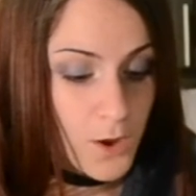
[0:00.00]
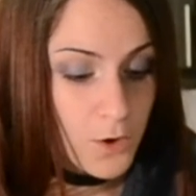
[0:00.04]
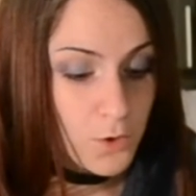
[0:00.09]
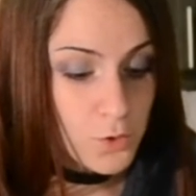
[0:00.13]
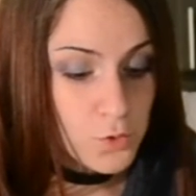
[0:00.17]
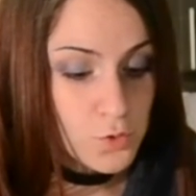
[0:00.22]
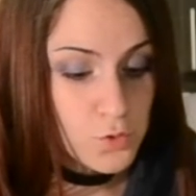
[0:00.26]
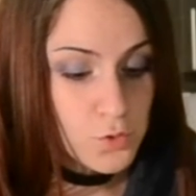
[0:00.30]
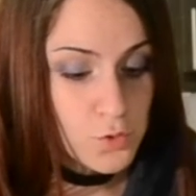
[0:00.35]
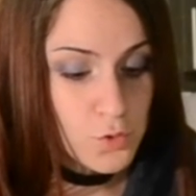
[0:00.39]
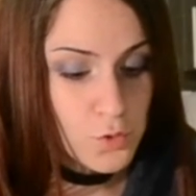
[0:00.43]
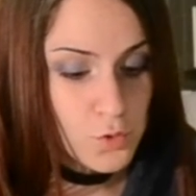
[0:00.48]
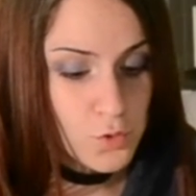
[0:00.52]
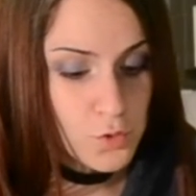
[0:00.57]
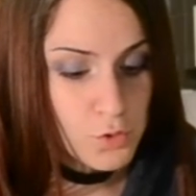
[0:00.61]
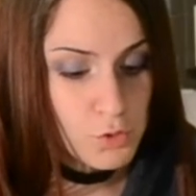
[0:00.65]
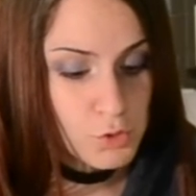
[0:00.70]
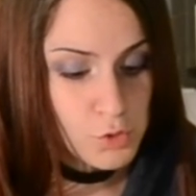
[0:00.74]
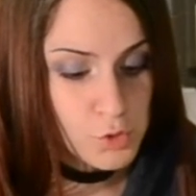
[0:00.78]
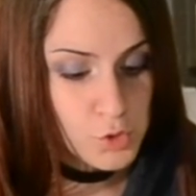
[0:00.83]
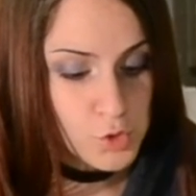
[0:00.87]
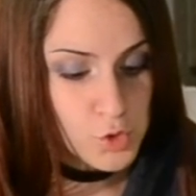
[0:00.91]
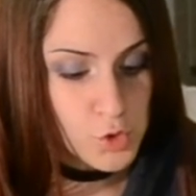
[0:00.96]

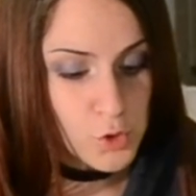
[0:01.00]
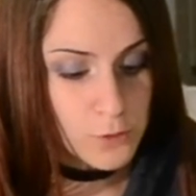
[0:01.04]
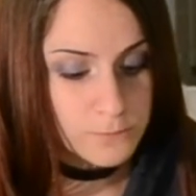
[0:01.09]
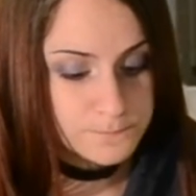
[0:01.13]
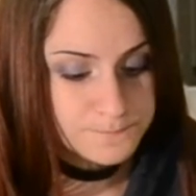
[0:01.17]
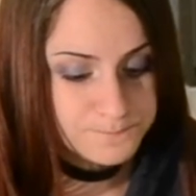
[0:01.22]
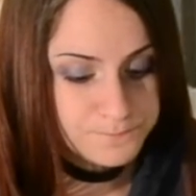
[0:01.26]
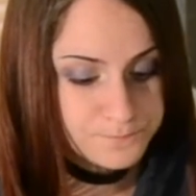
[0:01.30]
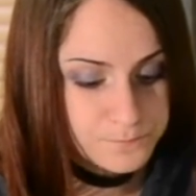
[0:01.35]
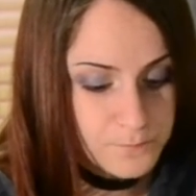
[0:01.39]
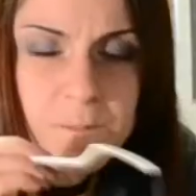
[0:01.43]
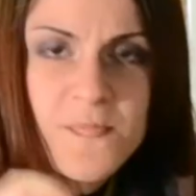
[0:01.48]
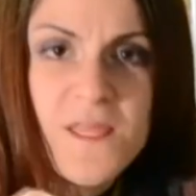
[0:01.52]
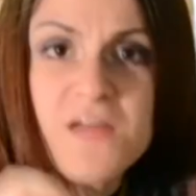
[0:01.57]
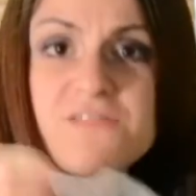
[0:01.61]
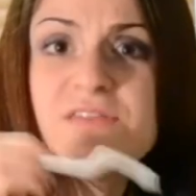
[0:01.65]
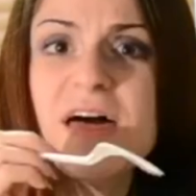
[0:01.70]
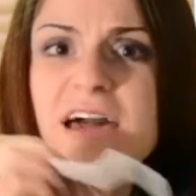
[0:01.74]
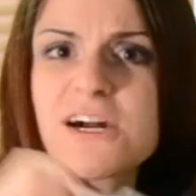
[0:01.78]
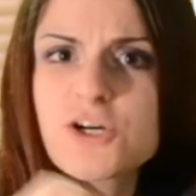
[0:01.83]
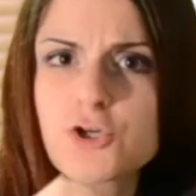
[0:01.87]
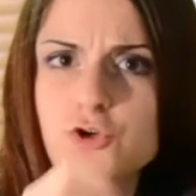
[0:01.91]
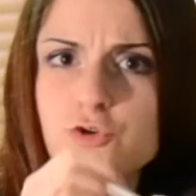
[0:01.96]
Ooh,
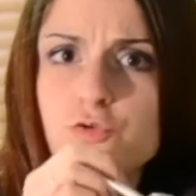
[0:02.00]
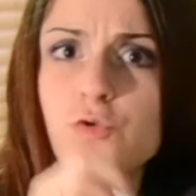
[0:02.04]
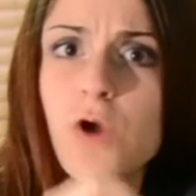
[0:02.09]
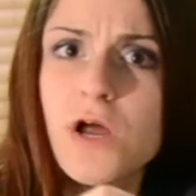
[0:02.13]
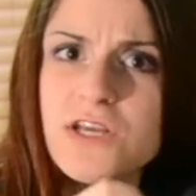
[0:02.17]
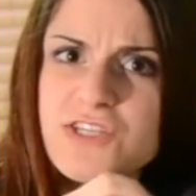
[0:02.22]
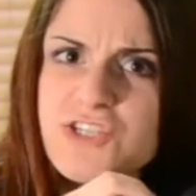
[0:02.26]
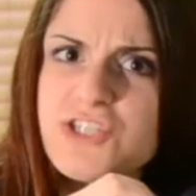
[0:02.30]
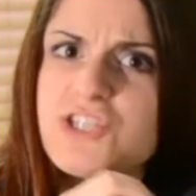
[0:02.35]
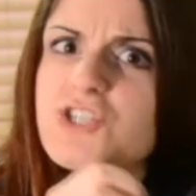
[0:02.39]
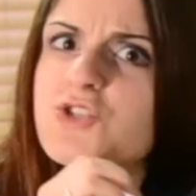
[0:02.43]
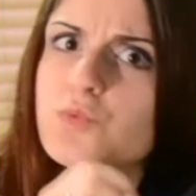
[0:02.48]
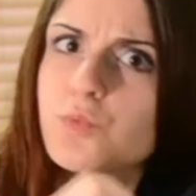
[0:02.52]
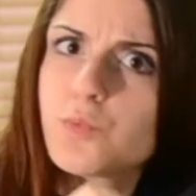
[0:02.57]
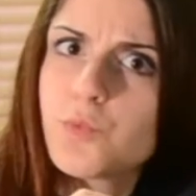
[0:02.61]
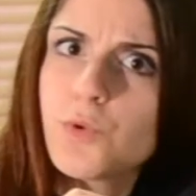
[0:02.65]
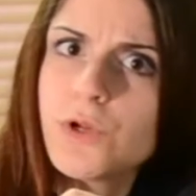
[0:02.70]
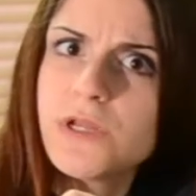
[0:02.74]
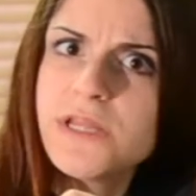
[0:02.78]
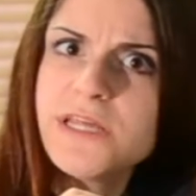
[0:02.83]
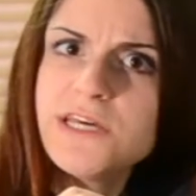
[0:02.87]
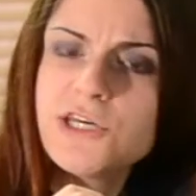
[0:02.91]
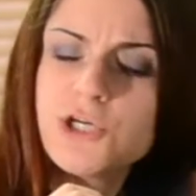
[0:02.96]
that crust is
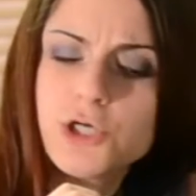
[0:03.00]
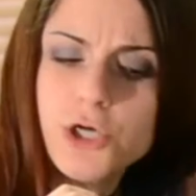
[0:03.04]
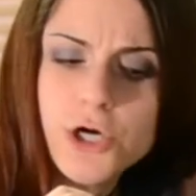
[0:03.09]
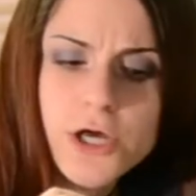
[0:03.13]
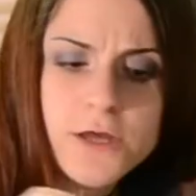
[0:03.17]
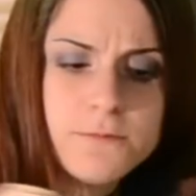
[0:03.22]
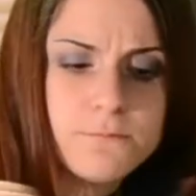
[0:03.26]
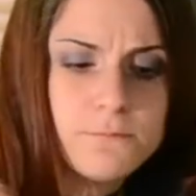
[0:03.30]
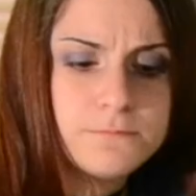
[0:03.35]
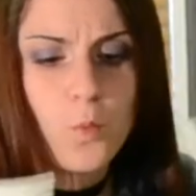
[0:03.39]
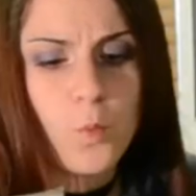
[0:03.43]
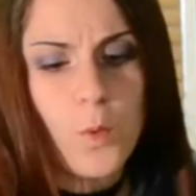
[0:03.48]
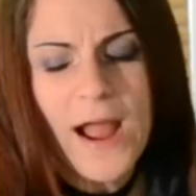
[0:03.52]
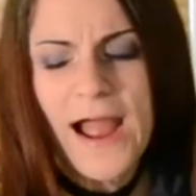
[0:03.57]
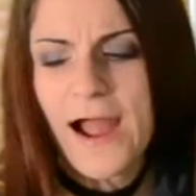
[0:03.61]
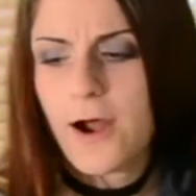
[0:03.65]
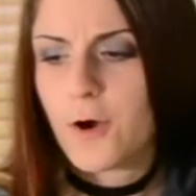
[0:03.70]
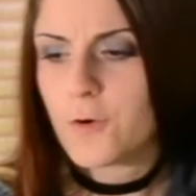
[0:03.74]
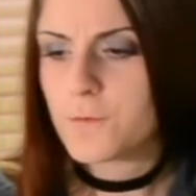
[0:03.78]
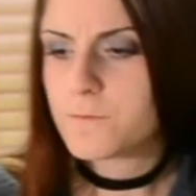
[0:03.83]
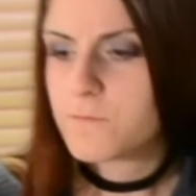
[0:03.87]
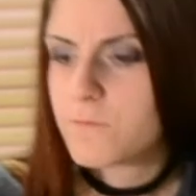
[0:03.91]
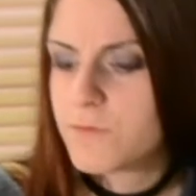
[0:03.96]
really good.
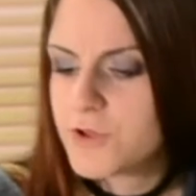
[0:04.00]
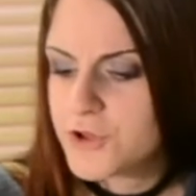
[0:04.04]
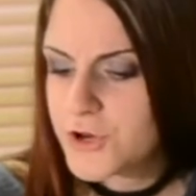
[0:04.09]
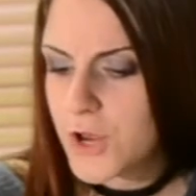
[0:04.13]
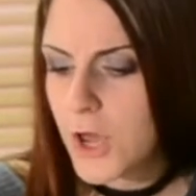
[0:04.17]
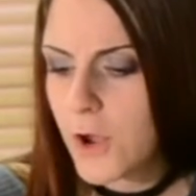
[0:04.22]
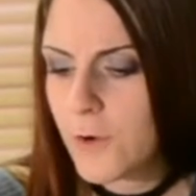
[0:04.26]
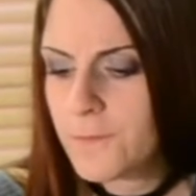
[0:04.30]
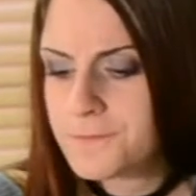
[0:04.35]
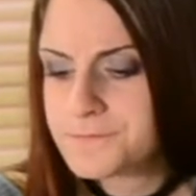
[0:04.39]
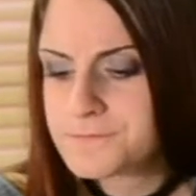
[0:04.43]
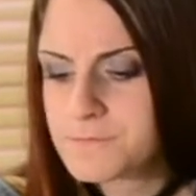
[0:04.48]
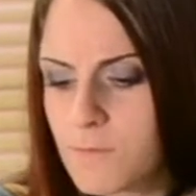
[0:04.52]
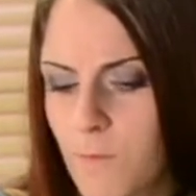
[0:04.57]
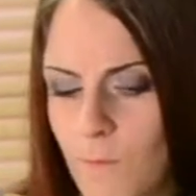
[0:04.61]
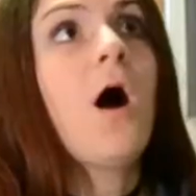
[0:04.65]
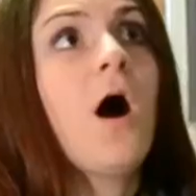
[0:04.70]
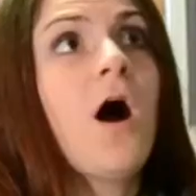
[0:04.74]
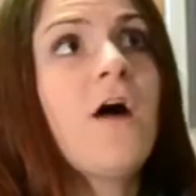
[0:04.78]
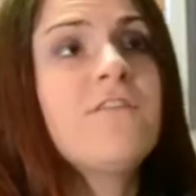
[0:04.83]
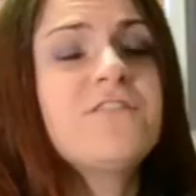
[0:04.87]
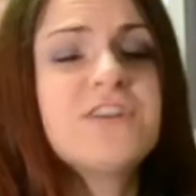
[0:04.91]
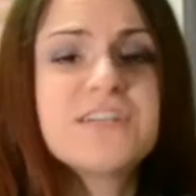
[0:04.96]
Wow, you know?
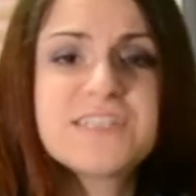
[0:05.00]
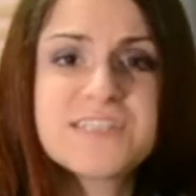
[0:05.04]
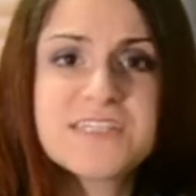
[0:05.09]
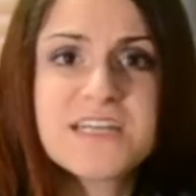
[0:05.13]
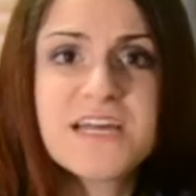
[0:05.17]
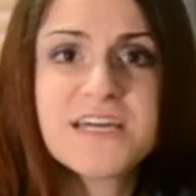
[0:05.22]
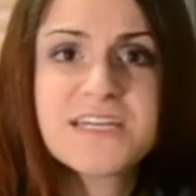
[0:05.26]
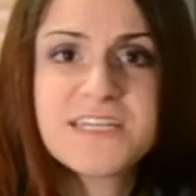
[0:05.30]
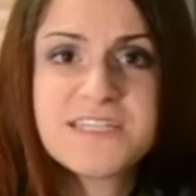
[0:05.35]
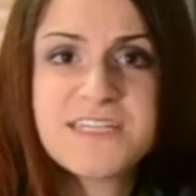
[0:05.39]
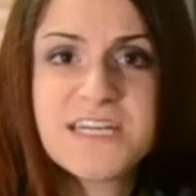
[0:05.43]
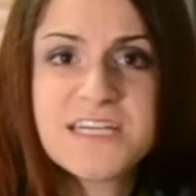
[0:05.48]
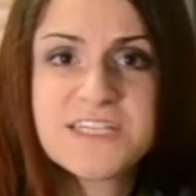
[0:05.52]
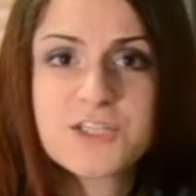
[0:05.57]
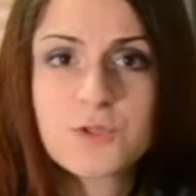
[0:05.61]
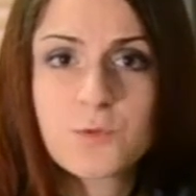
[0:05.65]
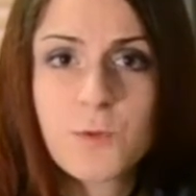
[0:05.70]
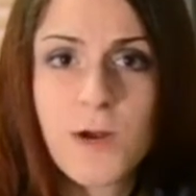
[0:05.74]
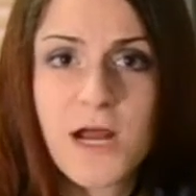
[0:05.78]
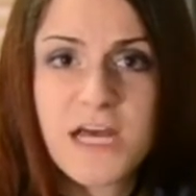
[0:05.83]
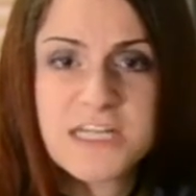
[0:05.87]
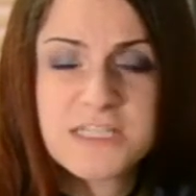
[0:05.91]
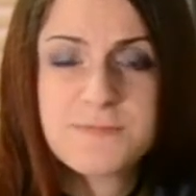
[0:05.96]
Obviously, I can taste the
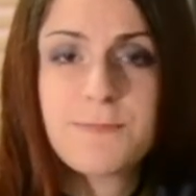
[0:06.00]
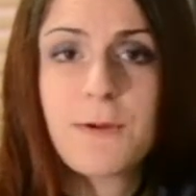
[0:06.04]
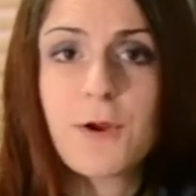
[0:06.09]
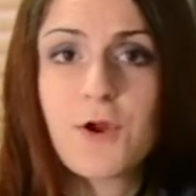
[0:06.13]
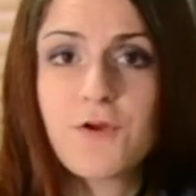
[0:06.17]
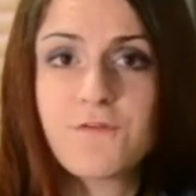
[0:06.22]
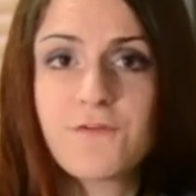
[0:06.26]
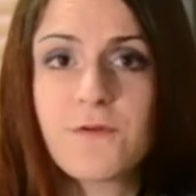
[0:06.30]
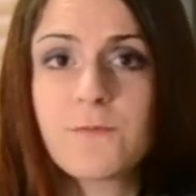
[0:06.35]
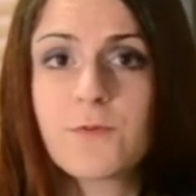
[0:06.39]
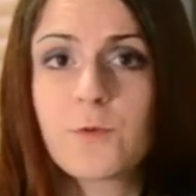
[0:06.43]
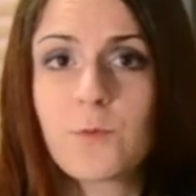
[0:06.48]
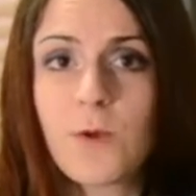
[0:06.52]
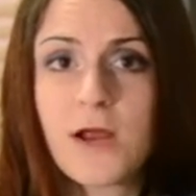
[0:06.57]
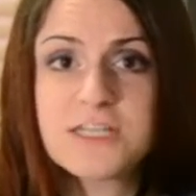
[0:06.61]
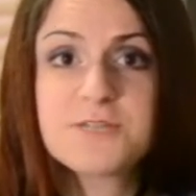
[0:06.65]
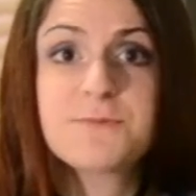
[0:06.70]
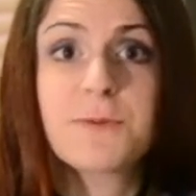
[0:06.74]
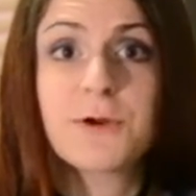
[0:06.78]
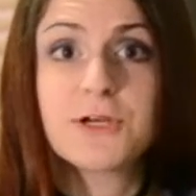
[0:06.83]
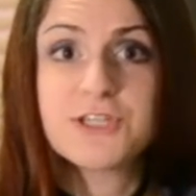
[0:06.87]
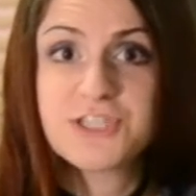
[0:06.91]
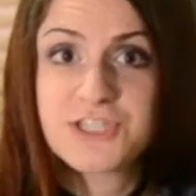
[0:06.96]
raspberry from the
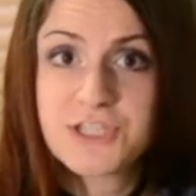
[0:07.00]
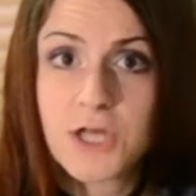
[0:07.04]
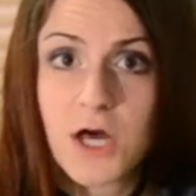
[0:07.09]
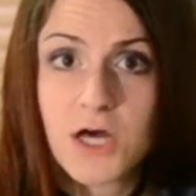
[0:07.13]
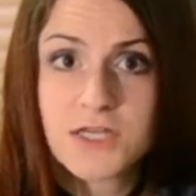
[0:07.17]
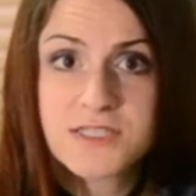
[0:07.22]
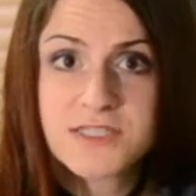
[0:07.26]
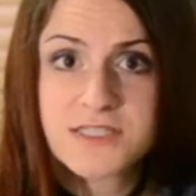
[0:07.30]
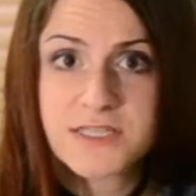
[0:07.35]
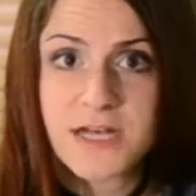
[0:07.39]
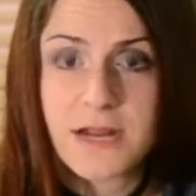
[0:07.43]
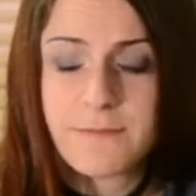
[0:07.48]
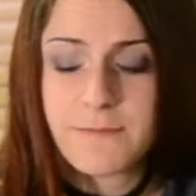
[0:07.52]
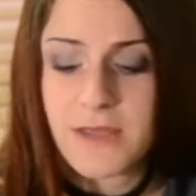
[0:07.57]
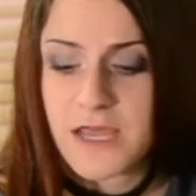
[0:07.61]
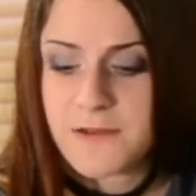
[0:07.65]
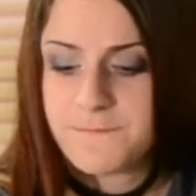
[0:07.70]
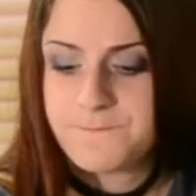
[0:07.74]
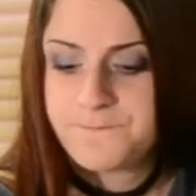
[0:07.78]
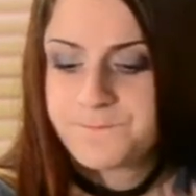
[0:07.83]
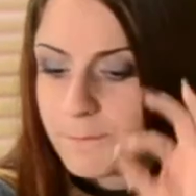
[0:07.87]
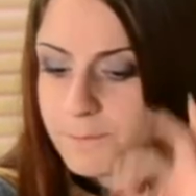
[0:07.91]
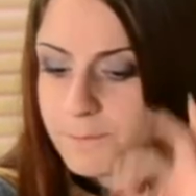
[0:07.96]
raspberry sauce that I made,